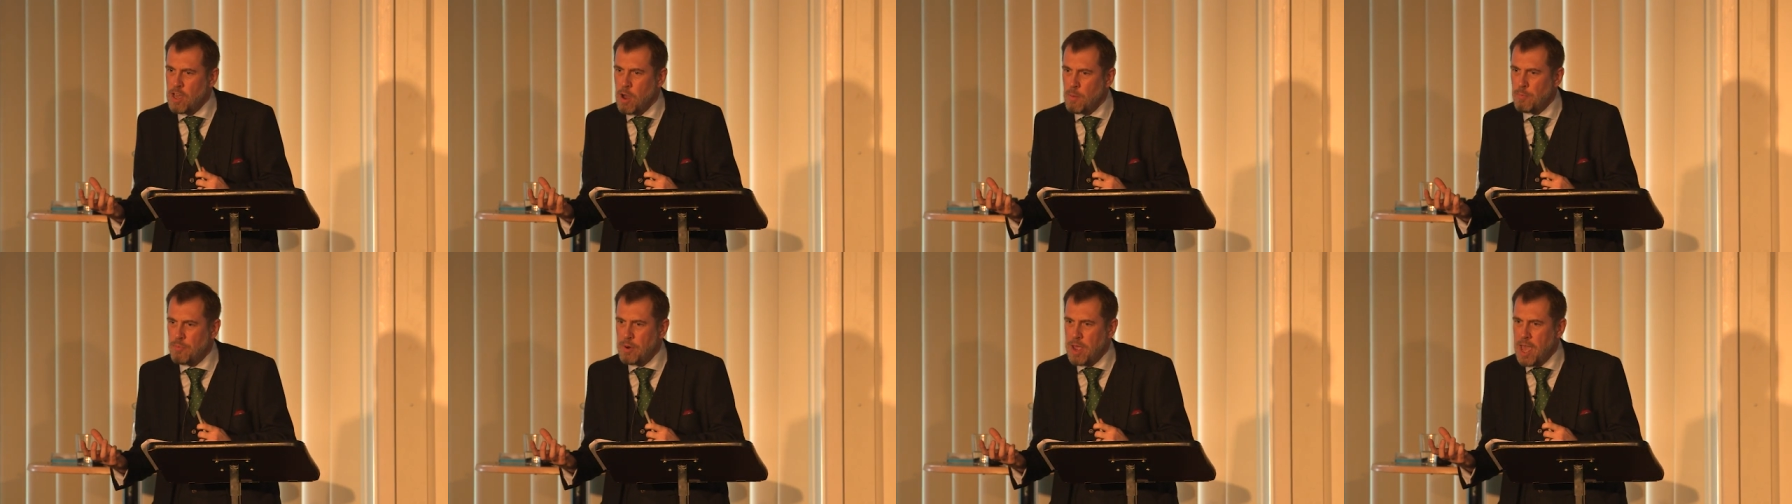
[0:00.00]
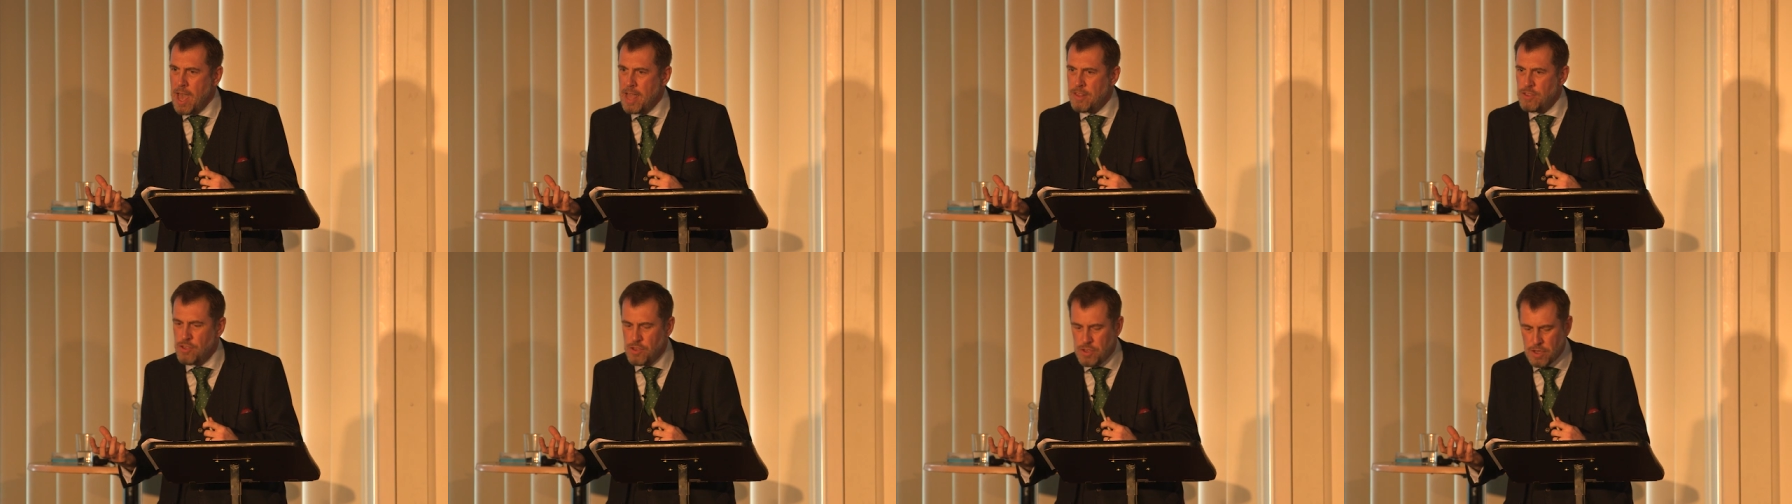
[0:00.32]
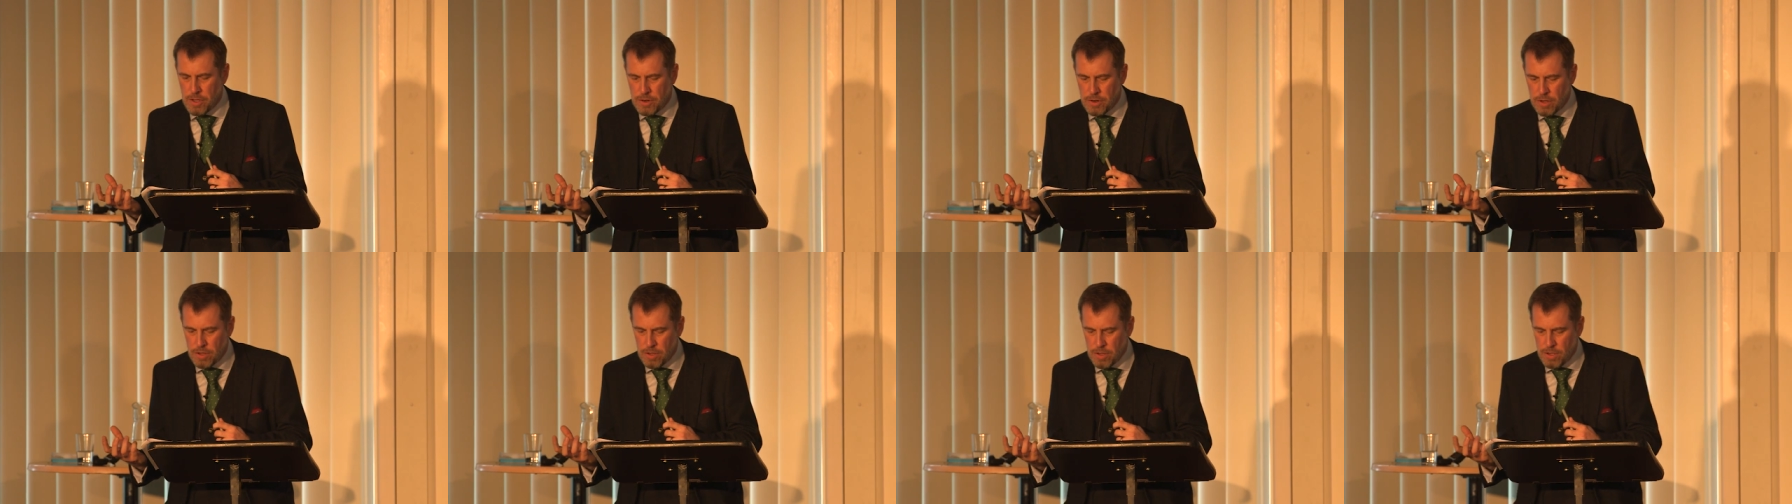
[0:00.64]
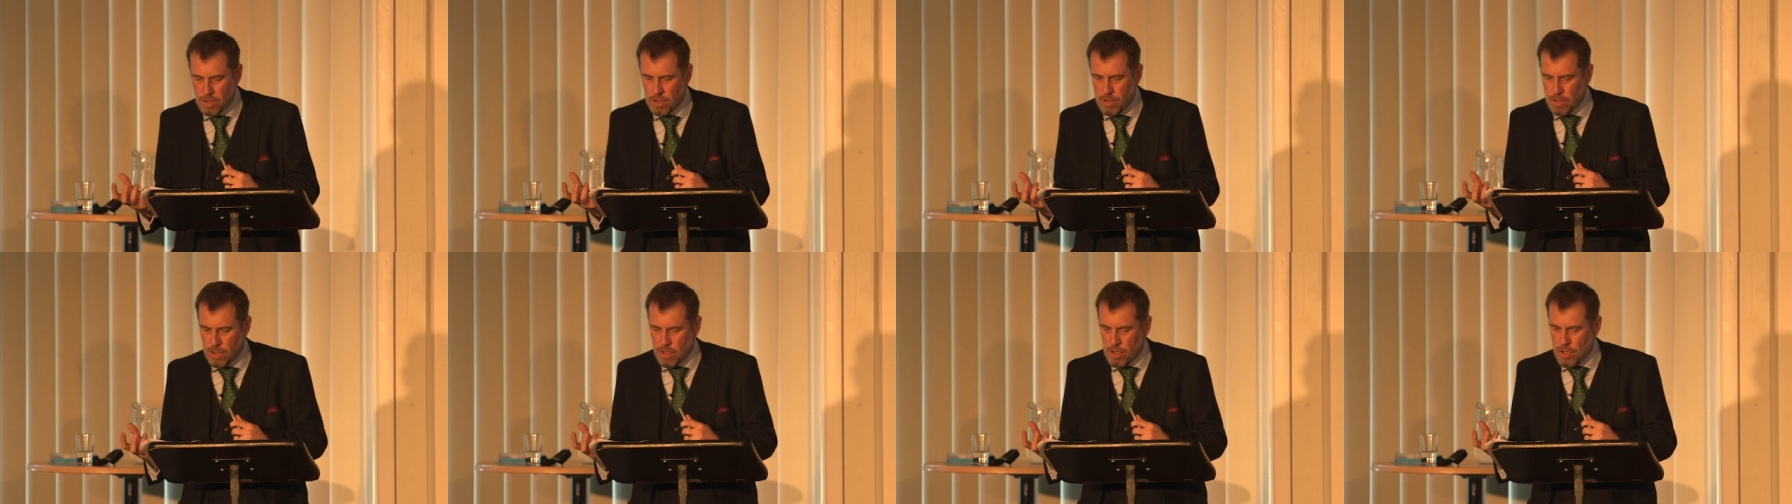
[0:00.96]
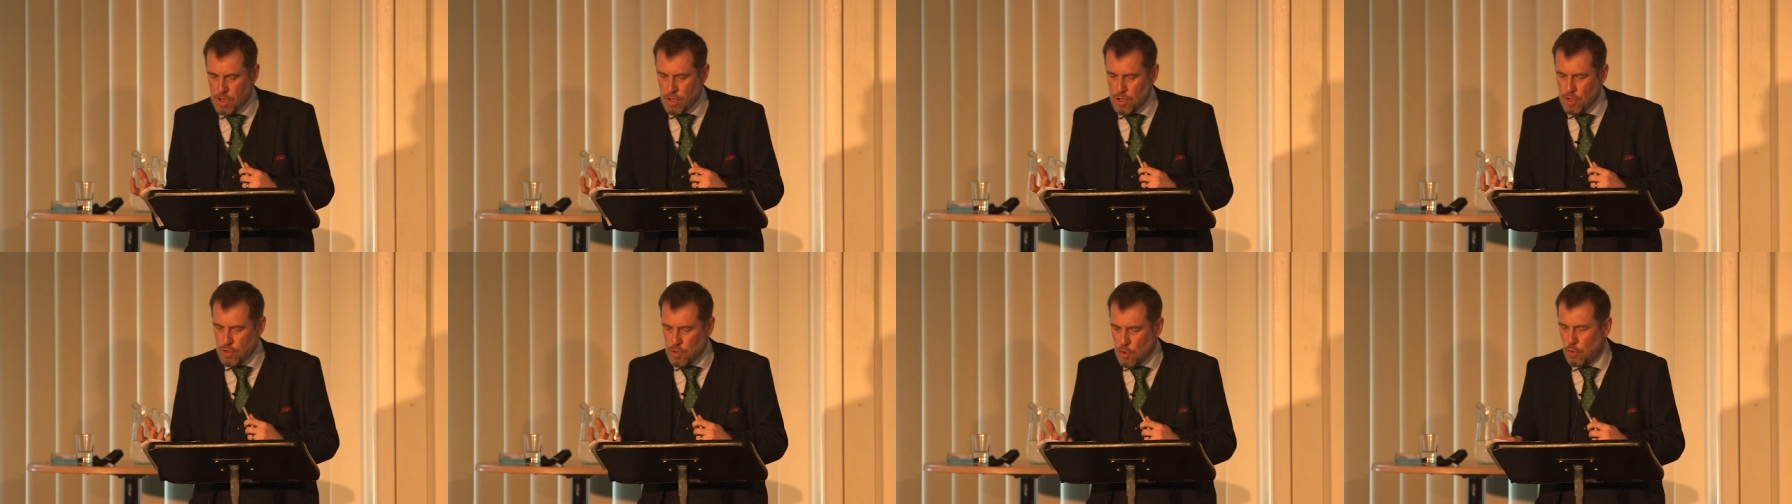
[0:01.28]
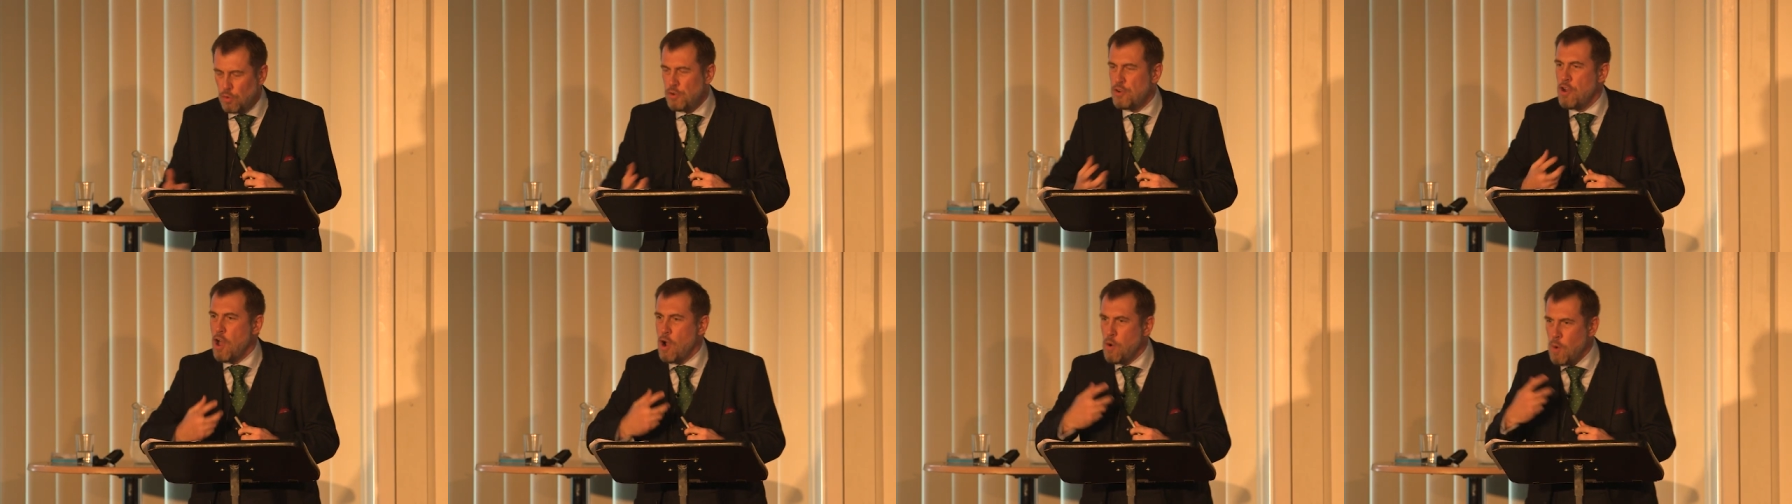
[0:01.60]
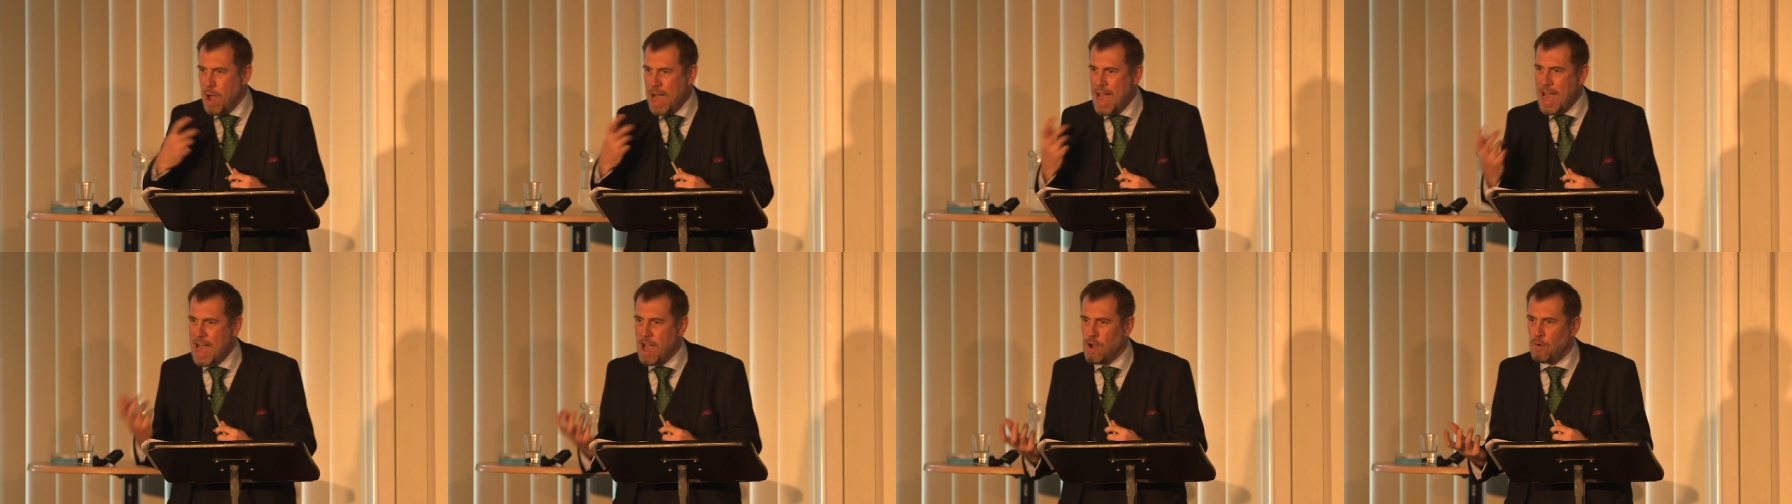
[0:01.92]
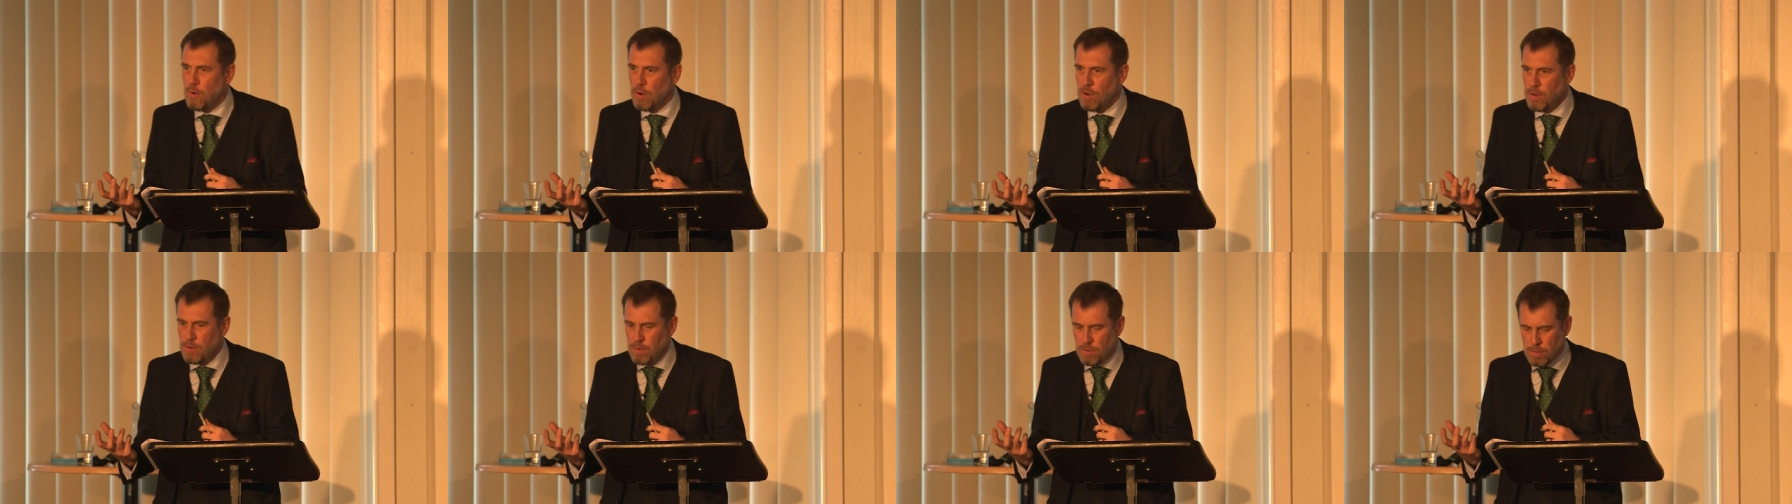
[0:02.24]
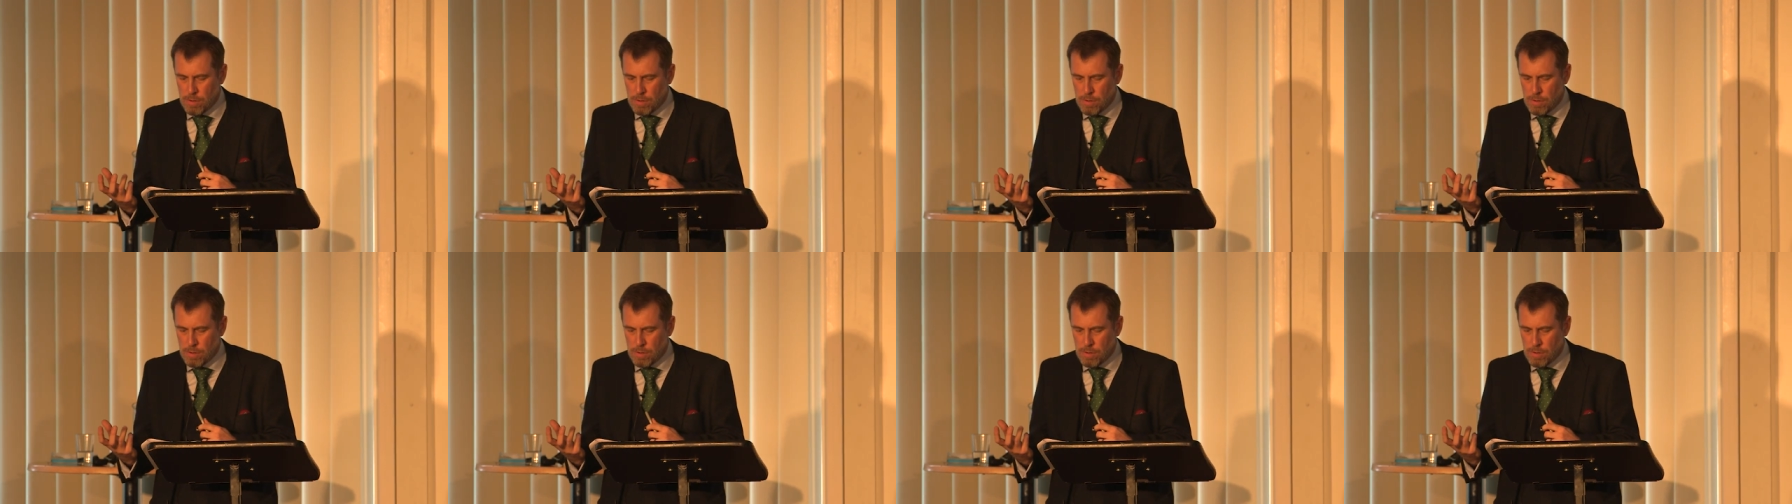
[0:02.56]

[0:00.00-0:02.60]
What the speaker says: comprehension, your know-how.